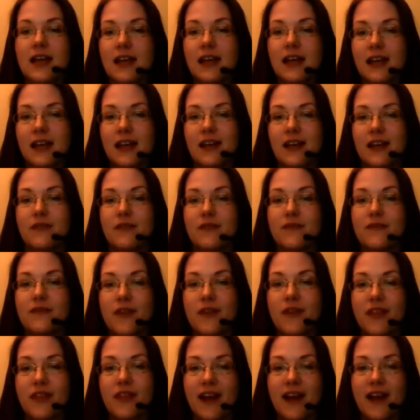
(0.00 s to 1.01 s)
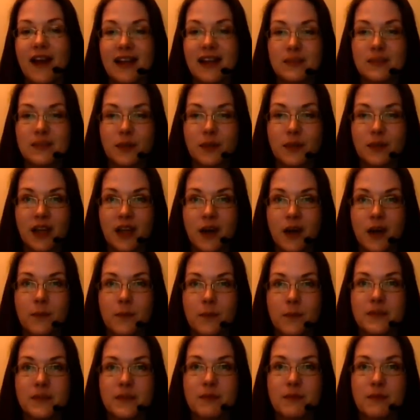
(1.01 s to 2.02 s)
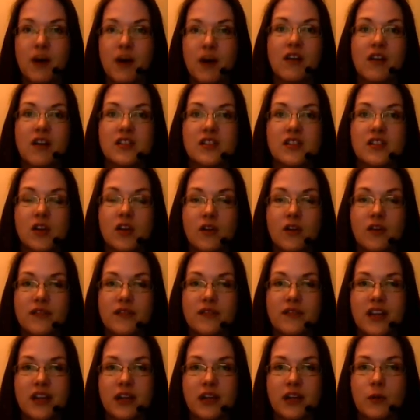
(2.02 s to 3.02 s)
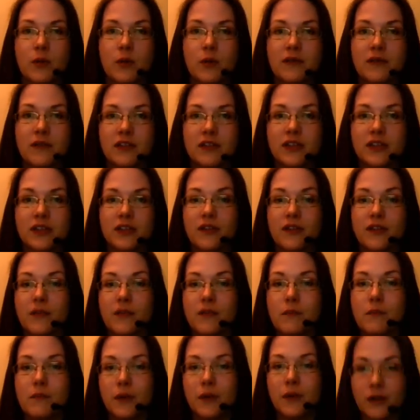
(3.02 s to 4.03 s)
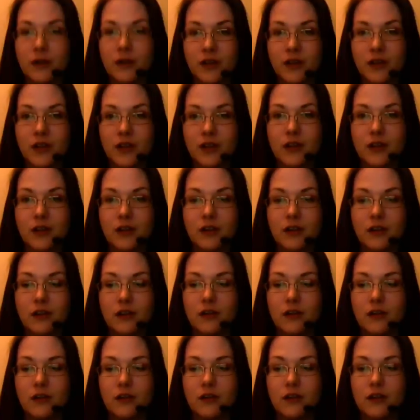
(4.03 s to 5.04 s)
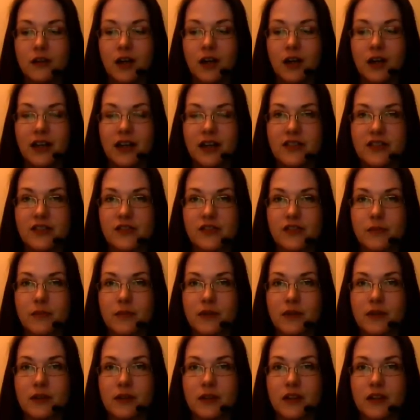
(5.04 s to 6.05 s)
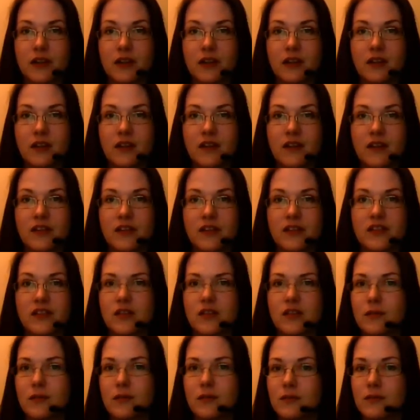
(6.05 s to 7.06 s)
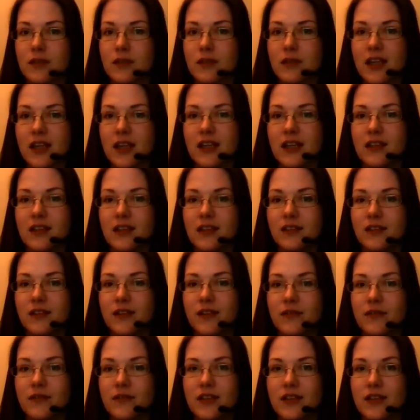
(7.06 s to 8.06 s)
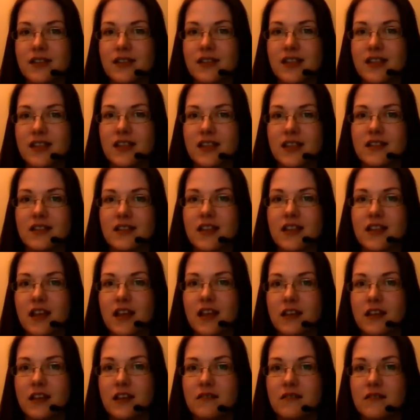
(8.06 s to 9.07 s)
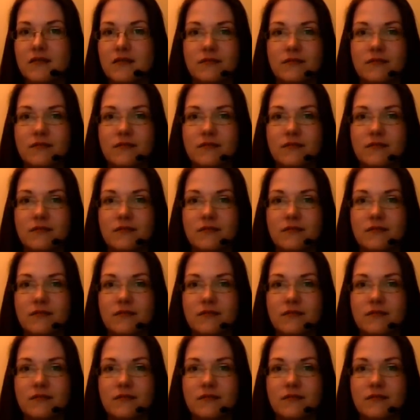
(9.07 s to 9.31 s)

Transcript: if that becomes part of the equivalent of a book, a history book, that's taught in universities in